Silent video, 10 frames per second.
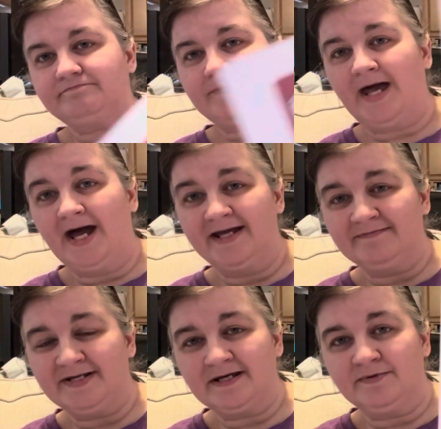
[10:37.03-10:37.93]
I had to
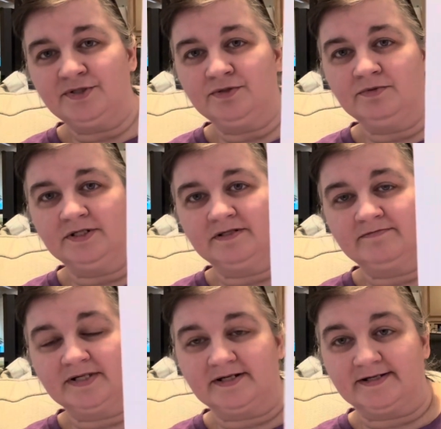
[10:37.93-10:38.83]
make up a new one
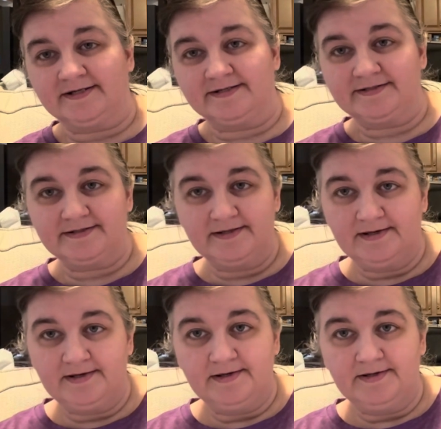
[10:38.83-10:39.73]
because
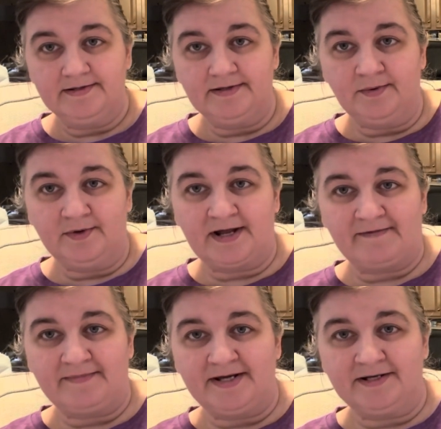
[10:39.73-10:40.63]
the one I'd
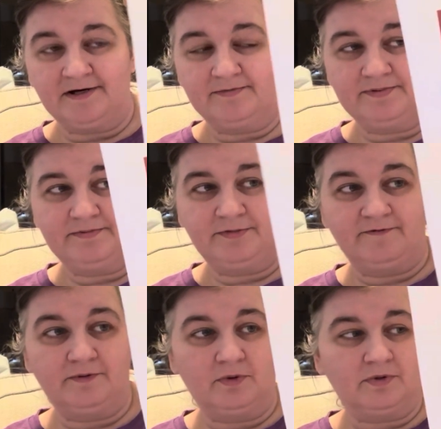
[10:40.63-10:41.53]
made up
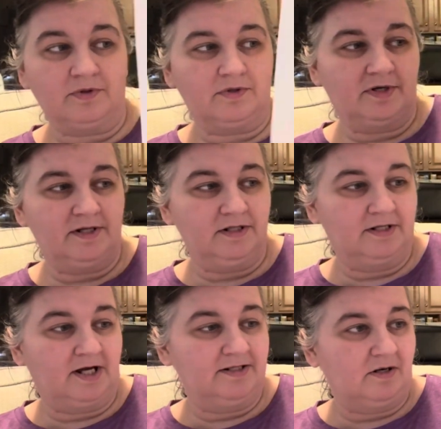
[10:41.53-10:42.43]
before
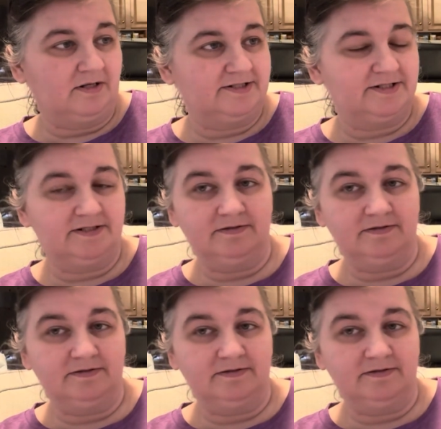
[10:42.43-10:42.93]
got lost.